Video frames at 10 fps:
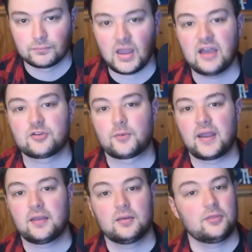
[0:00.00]
Either
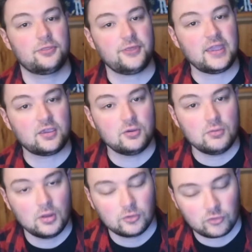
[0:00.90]
way, thank
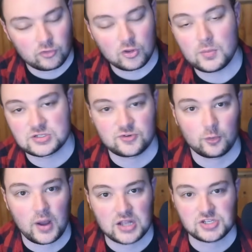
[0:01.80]
you so much for
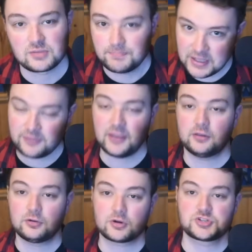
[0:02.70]
watching. Big thank
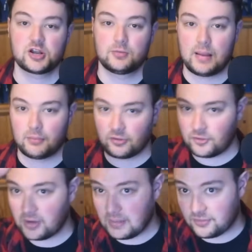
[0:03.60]
you to our channel members.
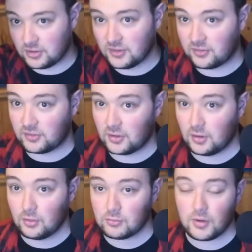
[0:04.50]
Their names are listed
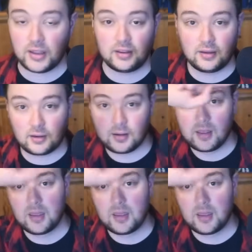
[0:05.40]
right here.